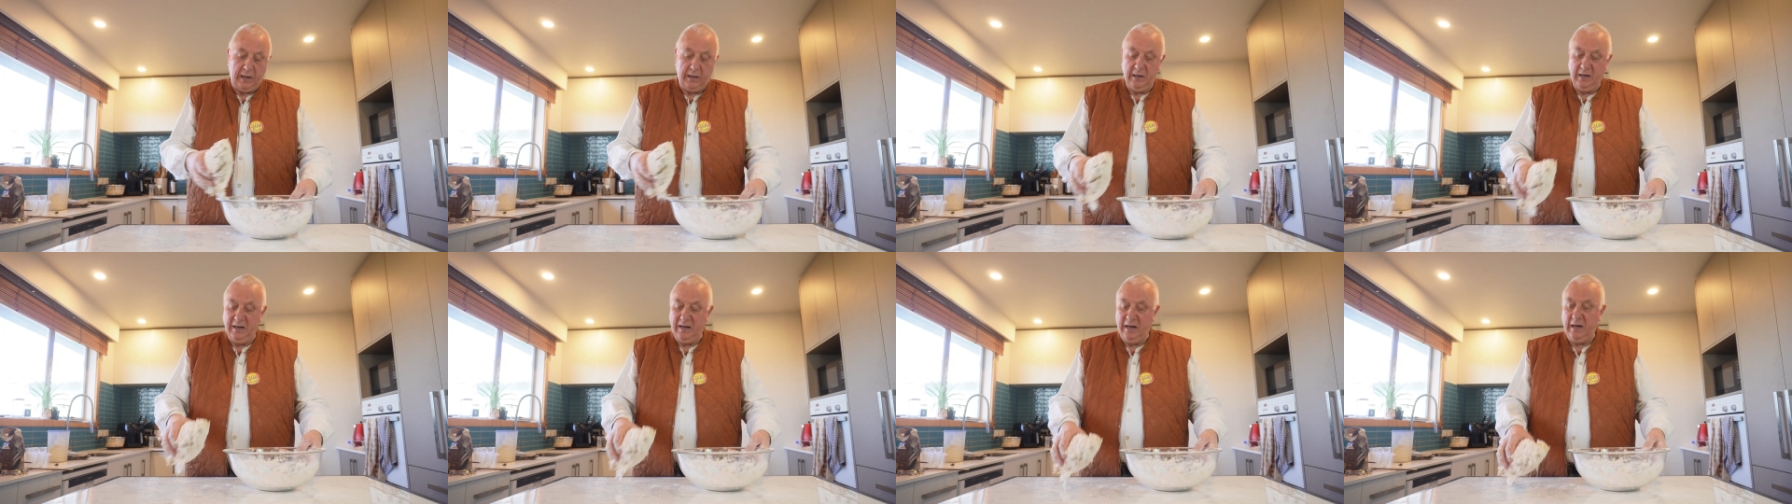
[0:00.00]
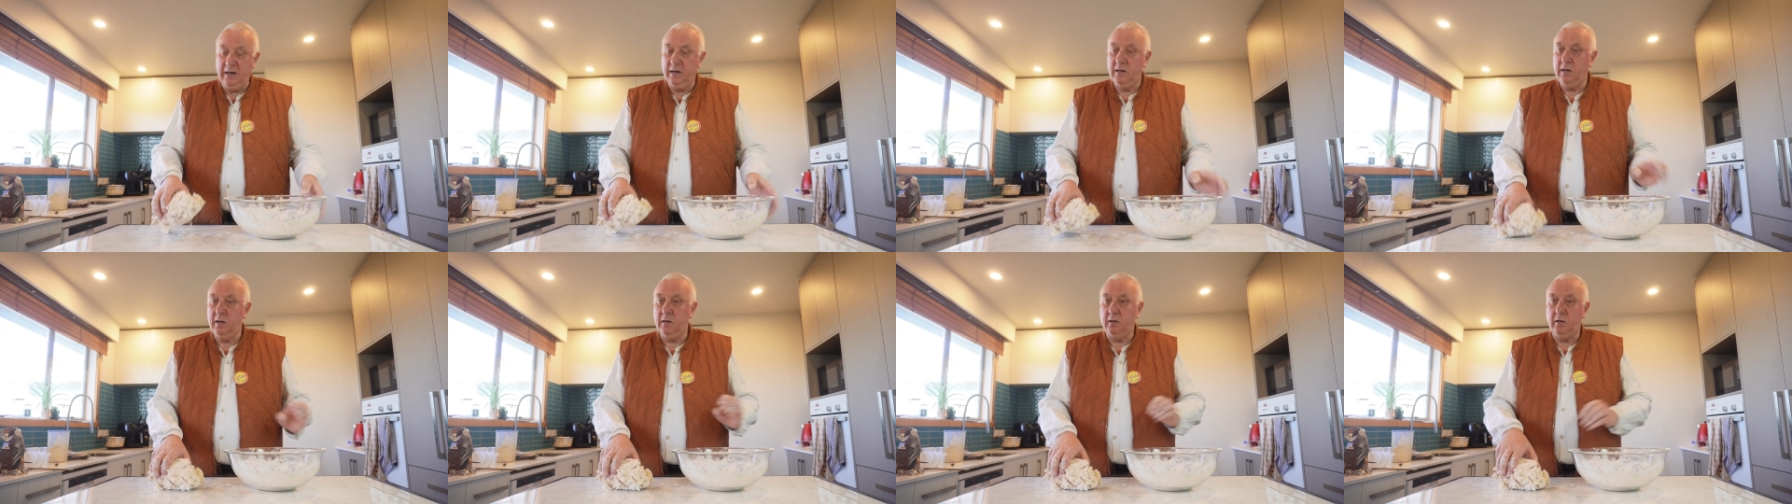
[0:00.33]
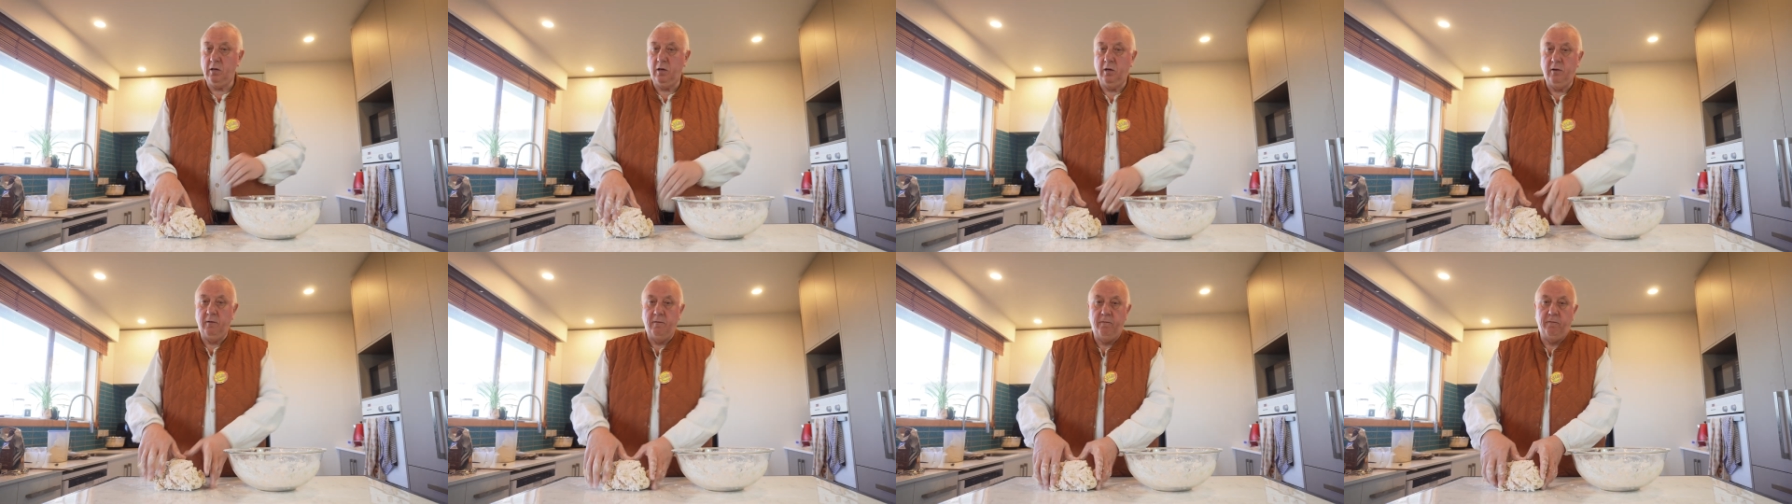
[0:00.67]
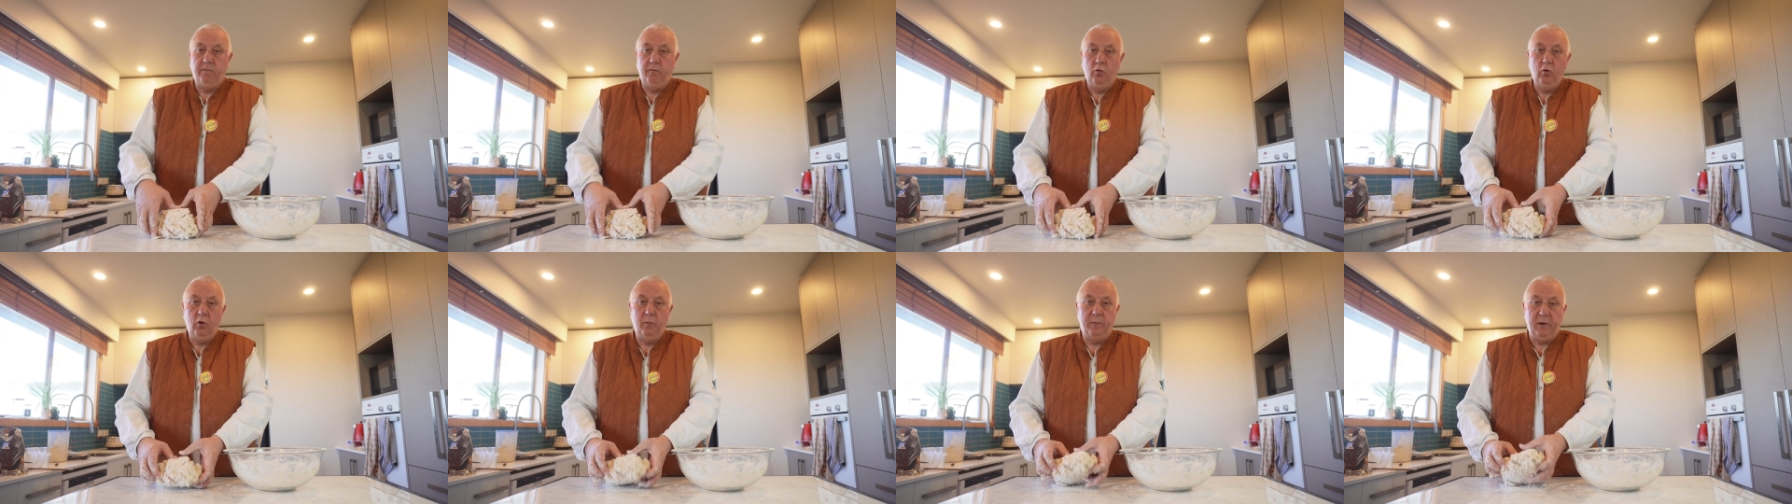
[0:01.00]
knead it
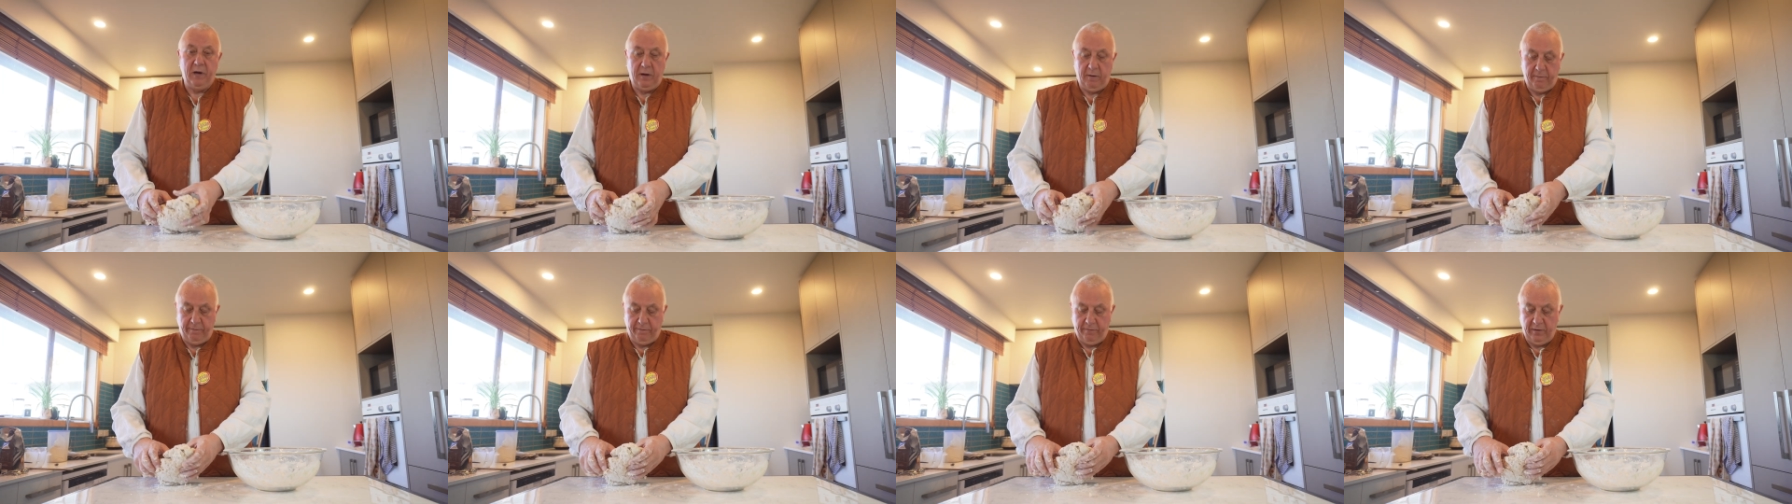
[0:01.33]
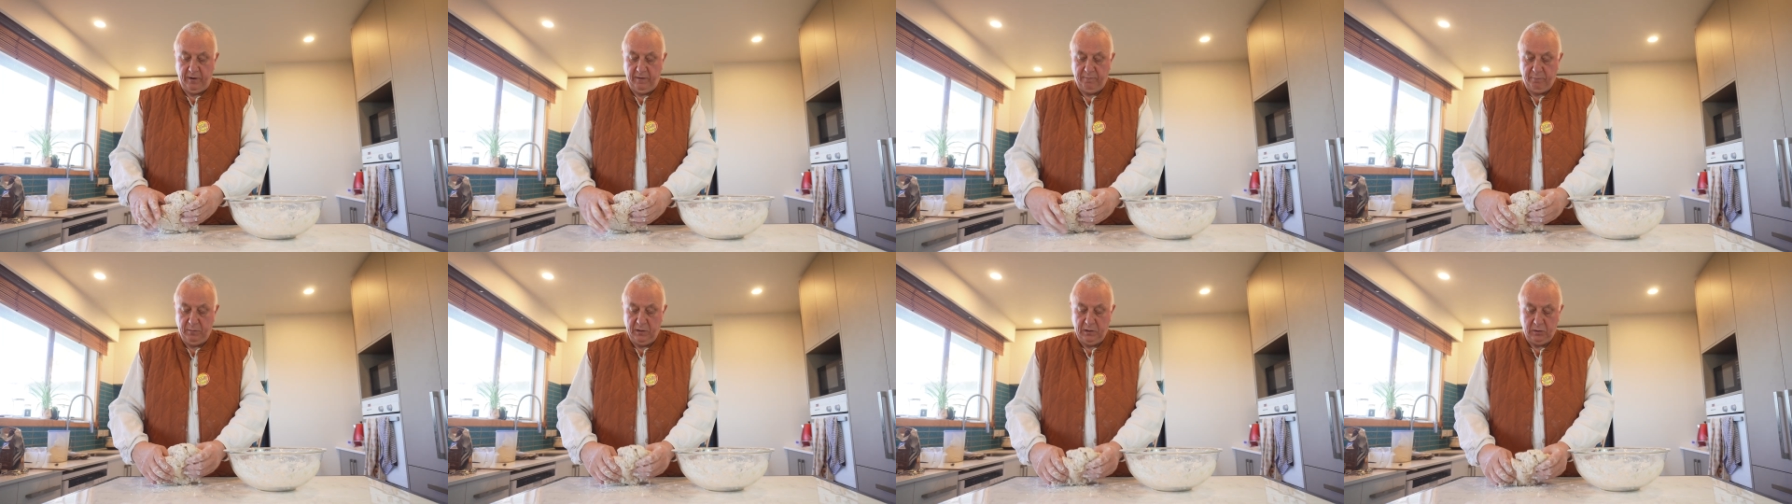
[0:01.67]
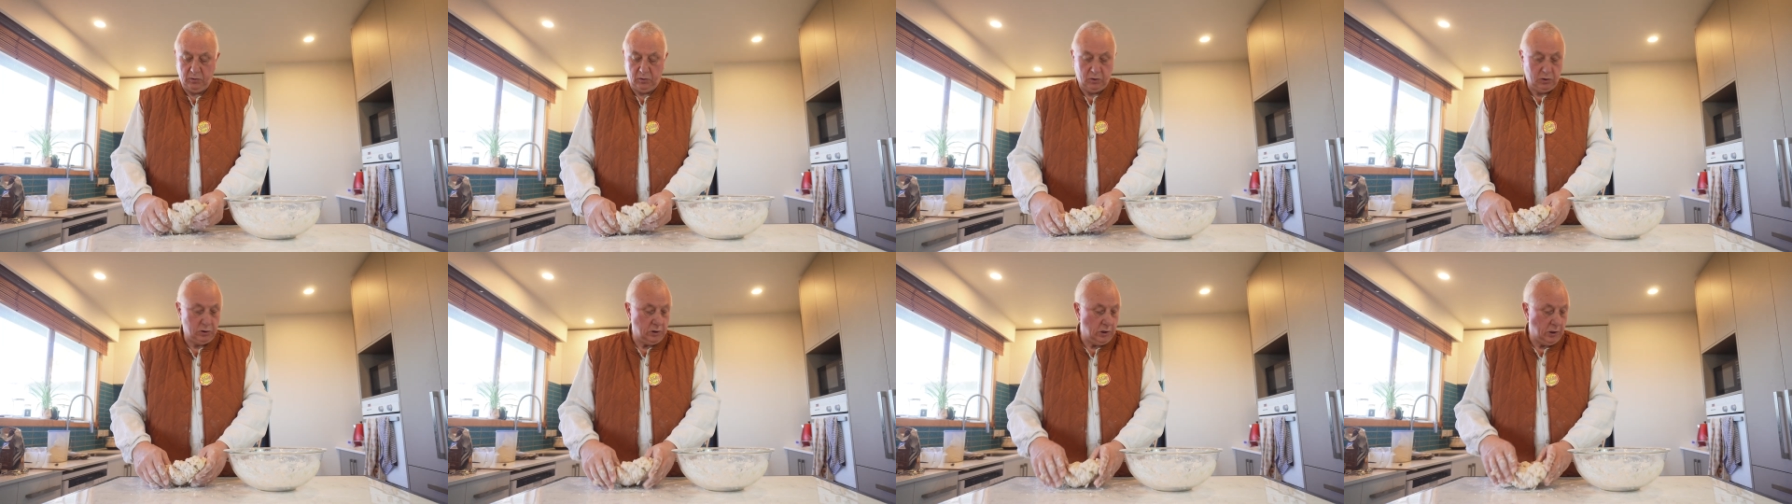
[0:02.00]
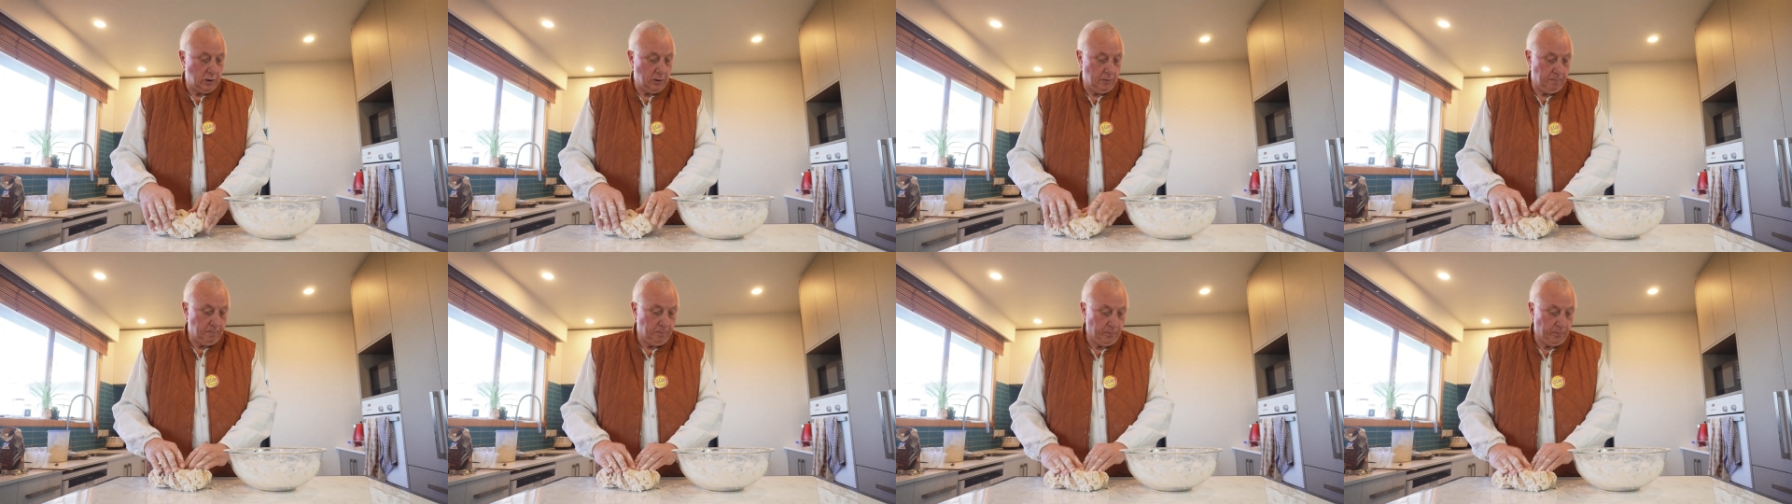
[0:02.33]
for about 5 minutes or so.